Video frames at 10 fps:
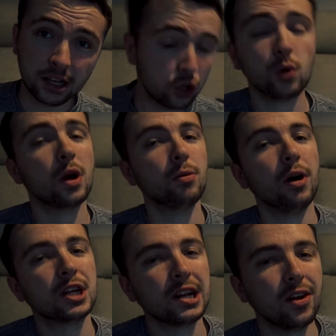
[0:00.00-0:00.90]
You are
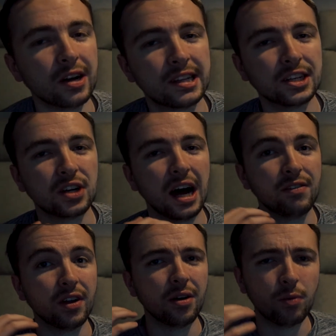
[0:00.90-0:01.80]
watching Lost in
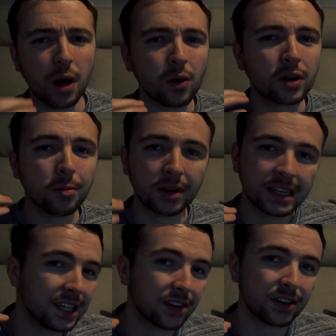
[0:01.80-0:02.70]
Travel and welcome on
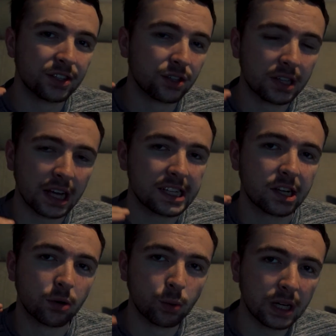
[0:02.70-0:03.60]
here to this
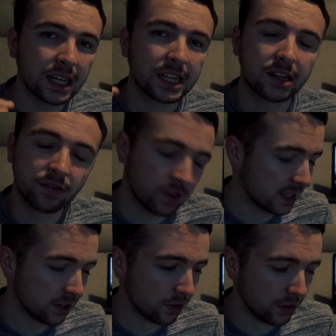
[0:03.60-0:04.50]
week's
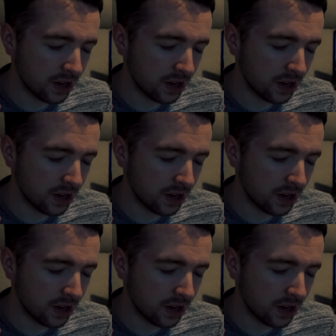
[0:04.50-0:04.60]
video.